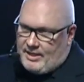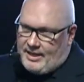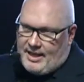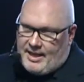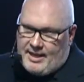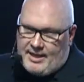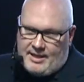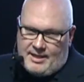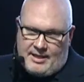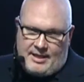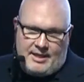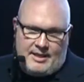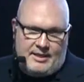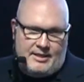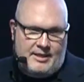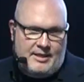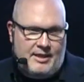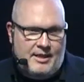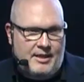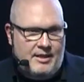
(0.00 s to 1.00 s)
day in
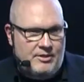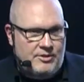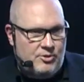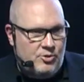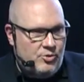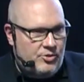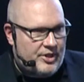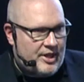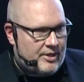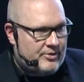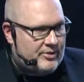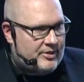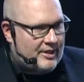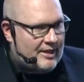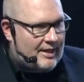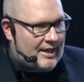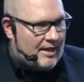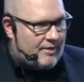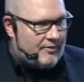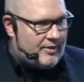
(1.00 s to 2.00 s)
uh, two thousand
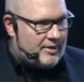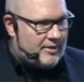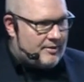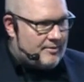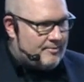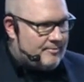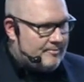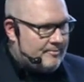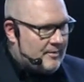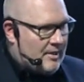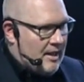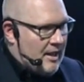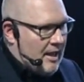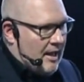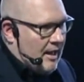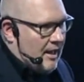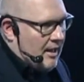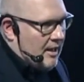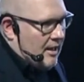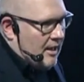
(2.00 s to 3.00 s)
eleven,
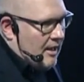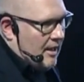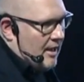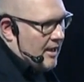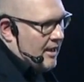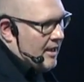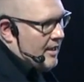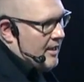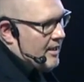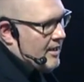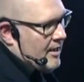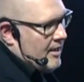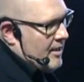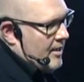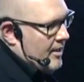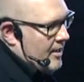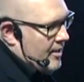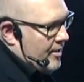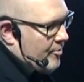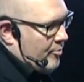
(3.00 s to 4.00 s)
I
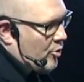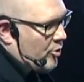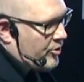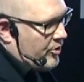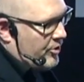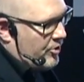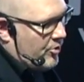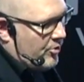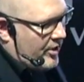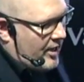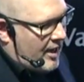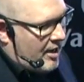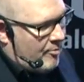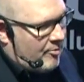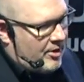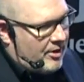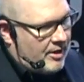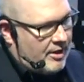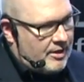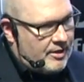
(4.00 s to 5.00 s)
uh, bought a new
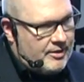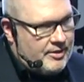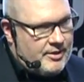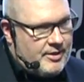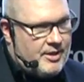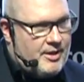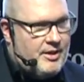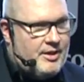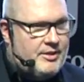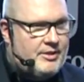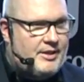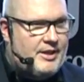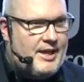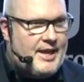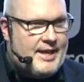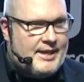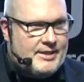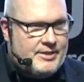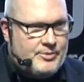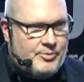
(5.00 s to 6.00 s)
camera, uh, the
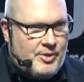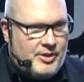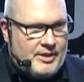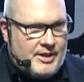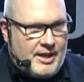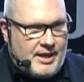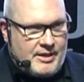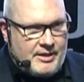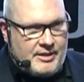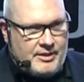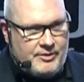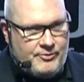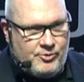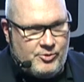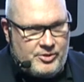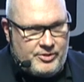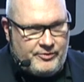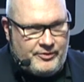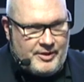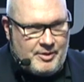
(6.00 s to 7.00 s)
X one hundred, the
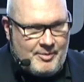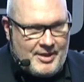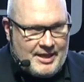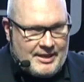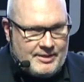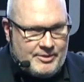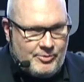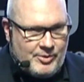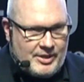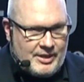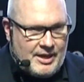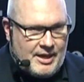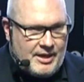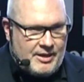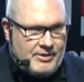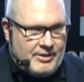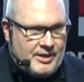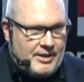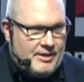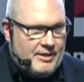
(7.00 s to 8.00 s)
Fujifilm X one
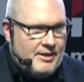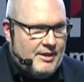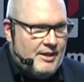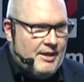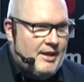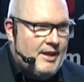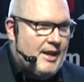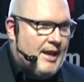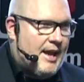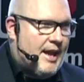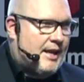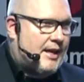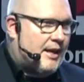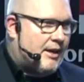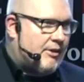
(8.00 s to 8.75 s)
hundred, and I